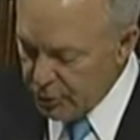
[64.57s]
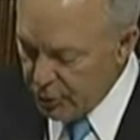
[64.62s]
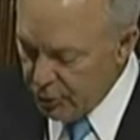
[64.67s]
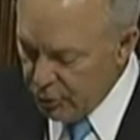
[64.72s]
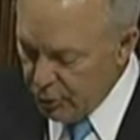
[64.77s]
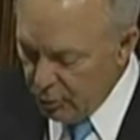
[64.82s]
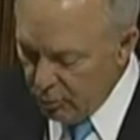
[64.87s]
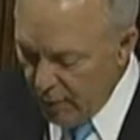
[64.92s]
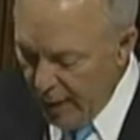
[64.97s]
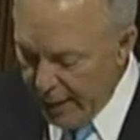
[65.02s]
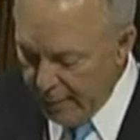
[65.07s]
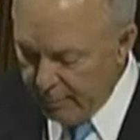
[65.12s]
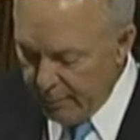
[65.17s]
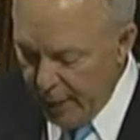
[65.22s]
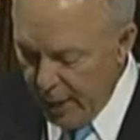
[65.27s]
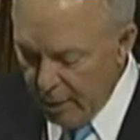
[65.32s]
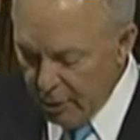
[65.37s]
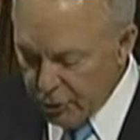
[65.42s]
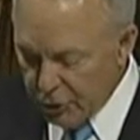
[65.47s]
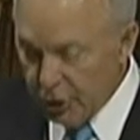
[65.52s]
and do right
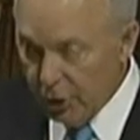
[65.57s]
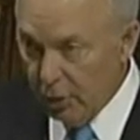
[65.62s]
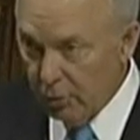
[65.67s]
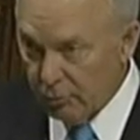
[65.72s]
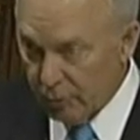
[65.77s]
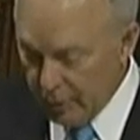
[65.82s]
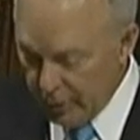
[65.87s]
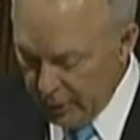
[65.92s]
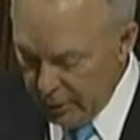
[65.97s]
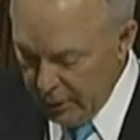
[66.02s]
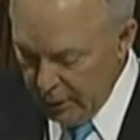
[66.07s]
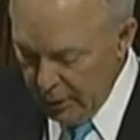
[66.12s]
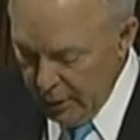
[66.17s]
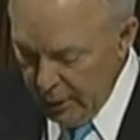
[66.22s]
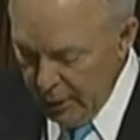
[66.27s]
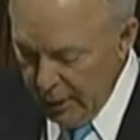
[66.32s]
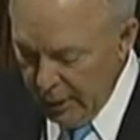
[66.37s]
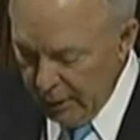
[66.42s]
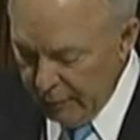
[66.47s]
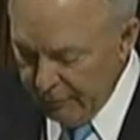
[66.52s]
by our children.
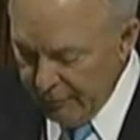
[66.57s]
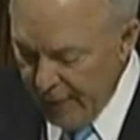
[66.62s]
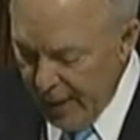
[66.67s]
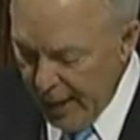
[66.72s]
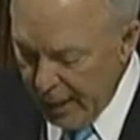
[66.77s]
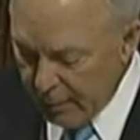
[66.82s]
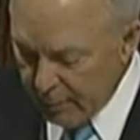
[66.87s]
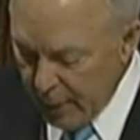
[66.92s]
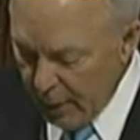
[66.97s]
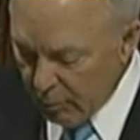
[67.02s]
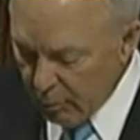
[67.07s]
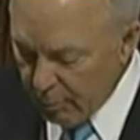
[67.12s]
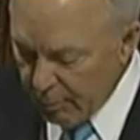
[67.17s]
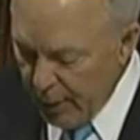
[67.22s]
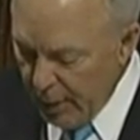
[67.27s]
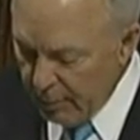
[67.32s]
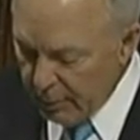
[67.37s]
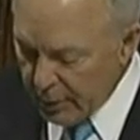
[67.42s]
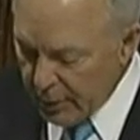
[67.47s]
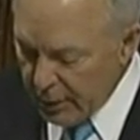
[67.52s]
In fact, my
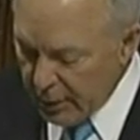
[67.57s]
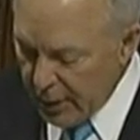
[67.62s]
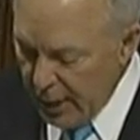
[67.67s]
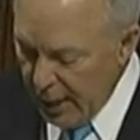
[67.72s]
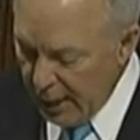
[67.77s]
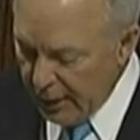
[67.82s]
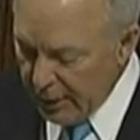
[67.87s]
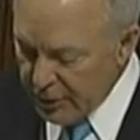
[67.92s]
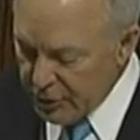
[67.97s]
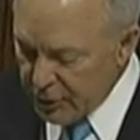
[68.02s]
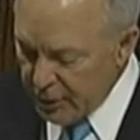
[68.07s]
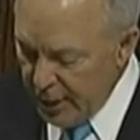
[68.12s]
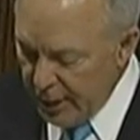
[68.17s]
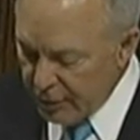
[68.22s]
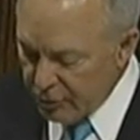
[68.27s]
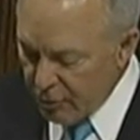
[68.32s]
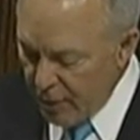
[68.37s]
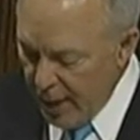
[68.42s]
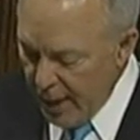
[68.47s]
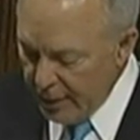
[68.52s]
Republican colleagues and I
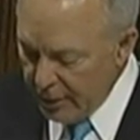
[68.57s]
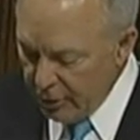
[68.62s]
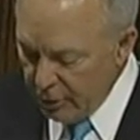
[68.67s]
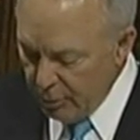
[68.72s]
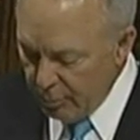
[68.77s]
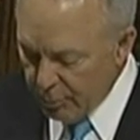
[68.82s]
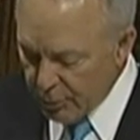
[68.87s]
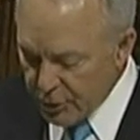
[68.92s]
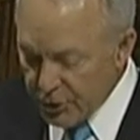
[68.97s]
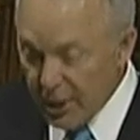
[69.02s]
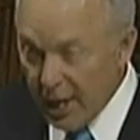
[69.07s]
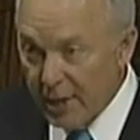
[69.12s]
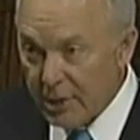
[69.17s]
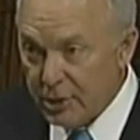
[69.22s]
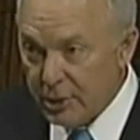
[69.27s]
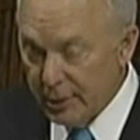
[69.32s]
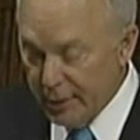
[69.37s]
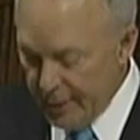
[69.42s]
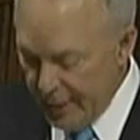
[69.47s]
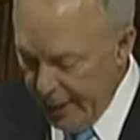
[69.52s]
tried to do
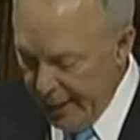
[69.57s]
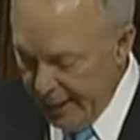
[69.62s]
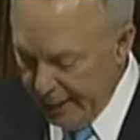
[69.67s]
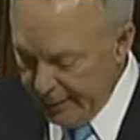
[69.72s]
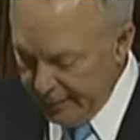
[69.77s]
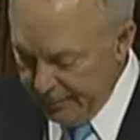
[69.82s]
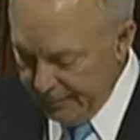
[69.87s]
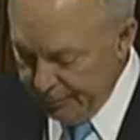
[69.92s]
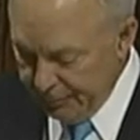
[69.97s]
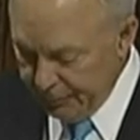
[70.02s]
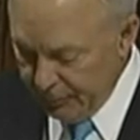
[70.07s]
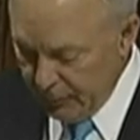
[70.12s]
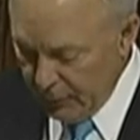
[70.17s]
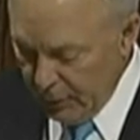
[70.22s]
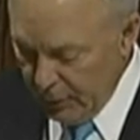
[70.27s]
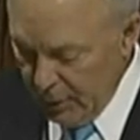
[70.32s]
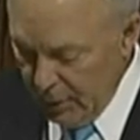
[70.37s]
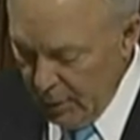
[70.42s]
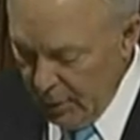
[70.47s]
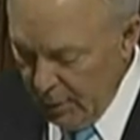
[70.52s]
precisely that.
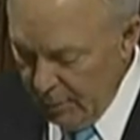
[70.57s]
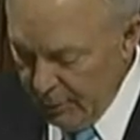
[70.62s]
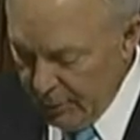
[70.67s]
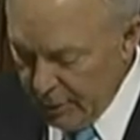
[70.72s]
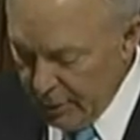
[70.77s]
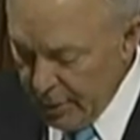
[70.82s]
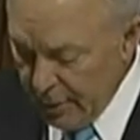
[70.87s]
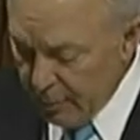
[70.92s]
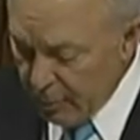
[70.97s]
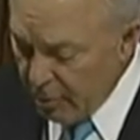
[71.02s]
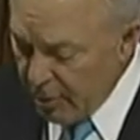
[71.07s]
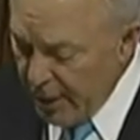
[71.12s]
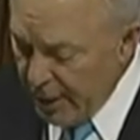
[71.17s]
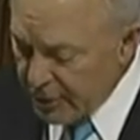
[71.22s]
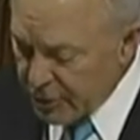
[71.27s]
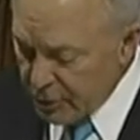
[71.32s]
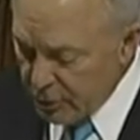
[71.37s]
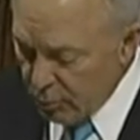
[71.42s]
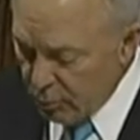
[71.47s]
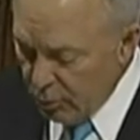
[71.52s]
But the
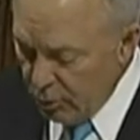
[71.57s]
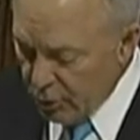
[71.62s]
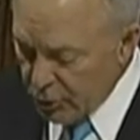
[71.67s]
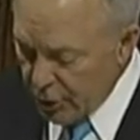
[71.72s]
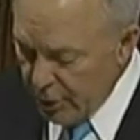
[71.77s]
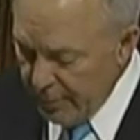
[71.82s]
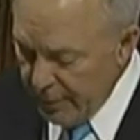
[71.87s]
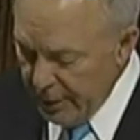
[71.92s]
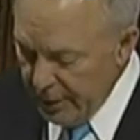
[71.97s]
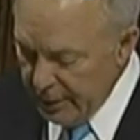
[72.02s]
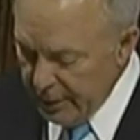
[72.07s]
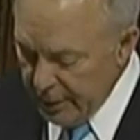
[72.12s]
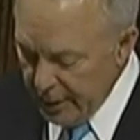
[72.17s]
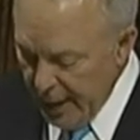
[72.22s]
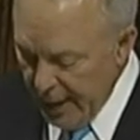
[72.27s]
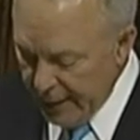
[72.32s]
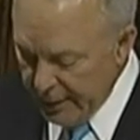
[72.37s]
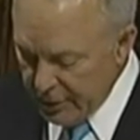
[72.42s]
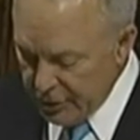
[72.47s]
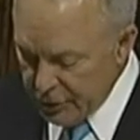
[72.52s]
Democrats in the Rules Committee
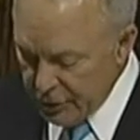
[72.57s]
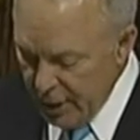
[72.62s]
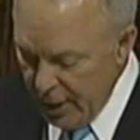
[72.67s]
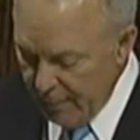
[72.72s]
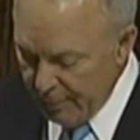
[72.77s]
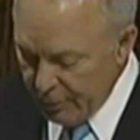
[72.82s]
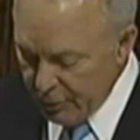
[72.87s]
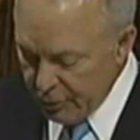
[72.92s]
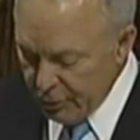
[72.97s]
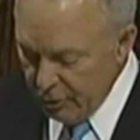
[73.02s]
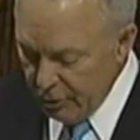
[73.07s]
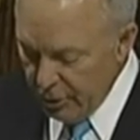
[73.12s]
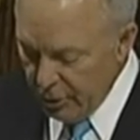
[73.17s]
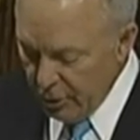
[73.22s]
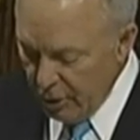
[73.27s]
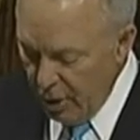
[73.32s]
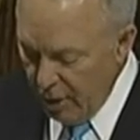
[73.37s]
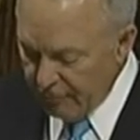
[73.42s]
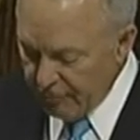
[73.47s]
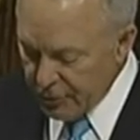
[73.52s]
denied us the opportunity
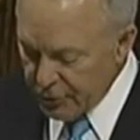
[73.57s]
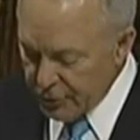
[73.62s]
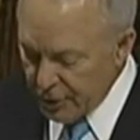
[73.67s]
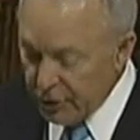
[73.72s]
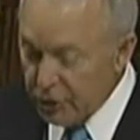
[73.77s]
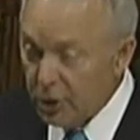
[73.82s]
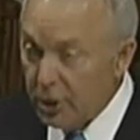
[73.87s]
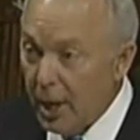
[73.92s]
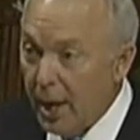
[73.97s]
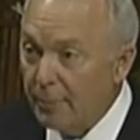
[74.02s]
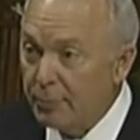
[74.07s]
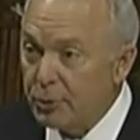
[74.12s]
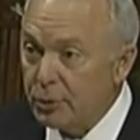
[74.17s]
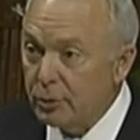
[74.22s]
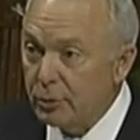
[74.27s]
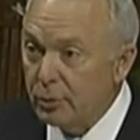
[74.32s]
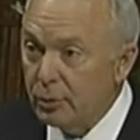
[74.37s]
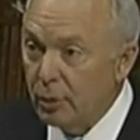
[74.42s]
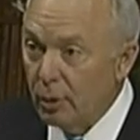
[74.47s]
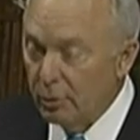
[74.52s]
to offer such an
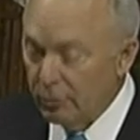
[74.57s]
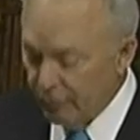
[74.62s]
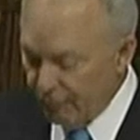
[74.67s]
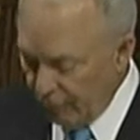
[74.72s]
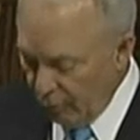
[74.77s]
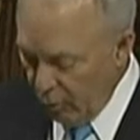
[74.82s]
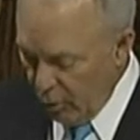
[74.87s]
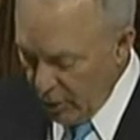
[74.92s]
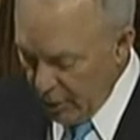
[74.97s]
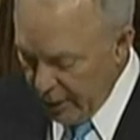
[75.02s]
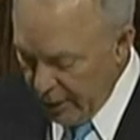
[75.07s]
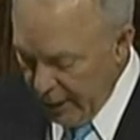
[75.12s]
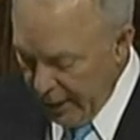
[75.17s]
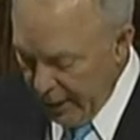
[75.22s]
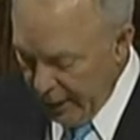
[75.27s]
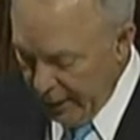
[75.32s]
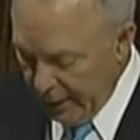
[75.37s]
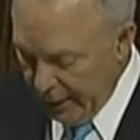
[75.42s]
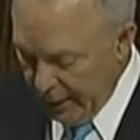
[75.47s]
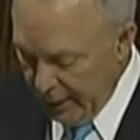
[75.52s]
option on the floor
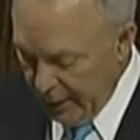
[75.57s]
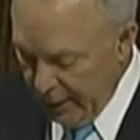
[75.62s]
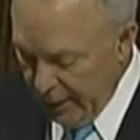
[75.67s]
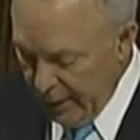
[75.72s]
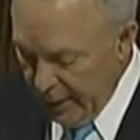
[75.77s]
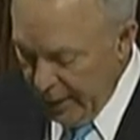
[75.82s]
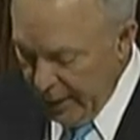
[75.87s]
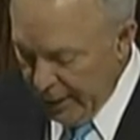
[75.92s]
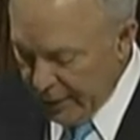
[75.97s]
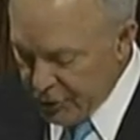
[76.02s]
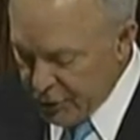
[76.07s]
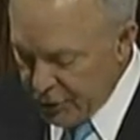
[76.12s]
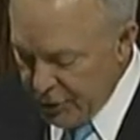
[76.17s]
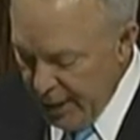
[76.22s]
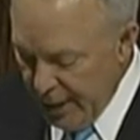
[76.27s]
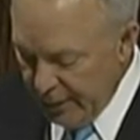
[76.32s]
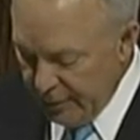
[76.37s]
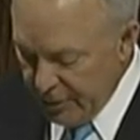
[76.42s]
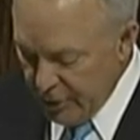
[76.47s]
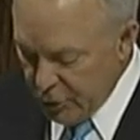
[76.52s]
today.
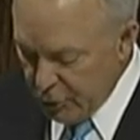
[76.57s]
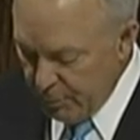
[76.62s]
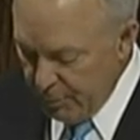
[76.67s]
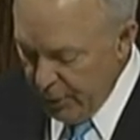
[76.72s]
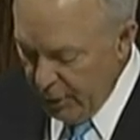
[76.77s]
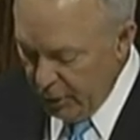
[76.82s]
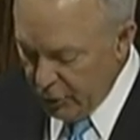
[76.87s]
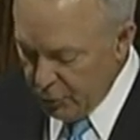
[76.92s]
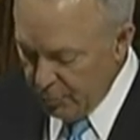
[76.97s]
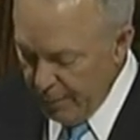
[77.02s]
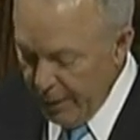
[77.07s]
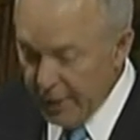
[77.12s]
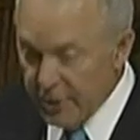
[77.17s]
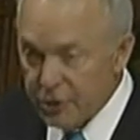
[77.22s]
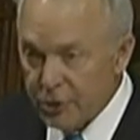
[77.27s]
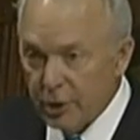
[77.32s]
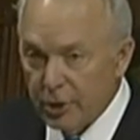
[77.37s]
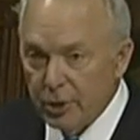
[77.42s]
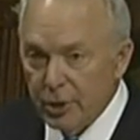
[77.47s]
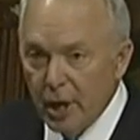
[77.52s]
Instead, this bill
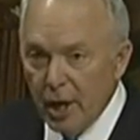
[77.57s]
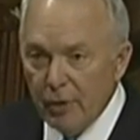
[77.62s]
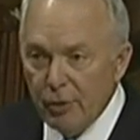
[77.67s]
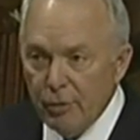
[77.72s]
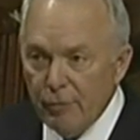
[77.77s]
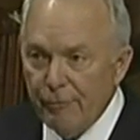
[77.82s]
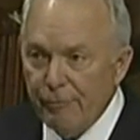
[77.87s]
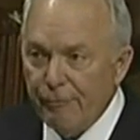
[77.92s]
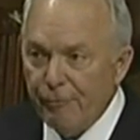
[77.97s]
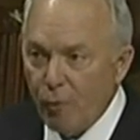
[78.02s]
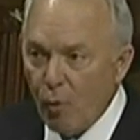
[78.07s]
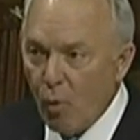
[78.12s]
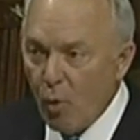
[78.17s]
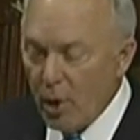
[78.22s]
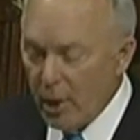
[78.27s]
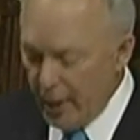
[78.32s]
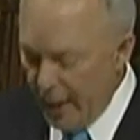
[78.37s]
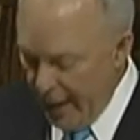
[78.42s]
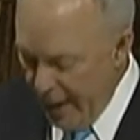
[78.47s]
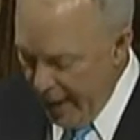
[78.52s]
spends another
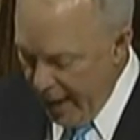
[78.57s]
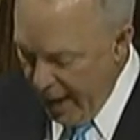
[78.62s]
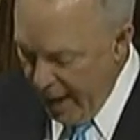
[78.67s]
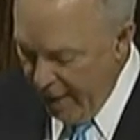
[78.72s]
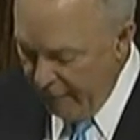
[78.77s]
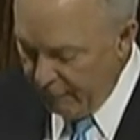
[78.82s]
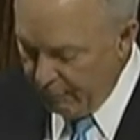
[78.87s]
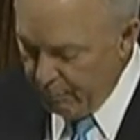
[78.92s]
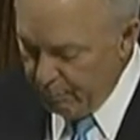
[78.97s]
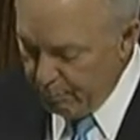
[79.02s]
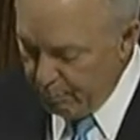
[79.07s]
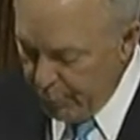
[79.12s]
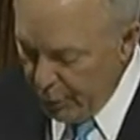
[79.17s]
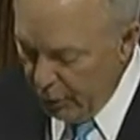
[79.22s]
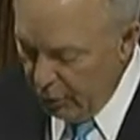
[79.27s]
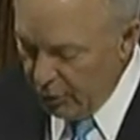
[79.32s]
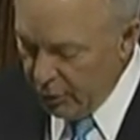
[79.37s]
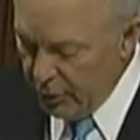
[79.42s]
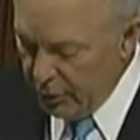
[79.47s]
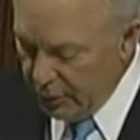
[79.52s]
$4.5
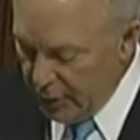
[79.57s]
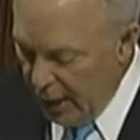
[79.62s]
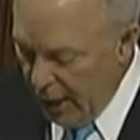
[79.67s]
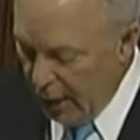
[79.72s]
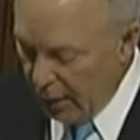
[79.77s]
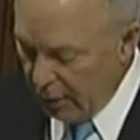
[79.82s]
billion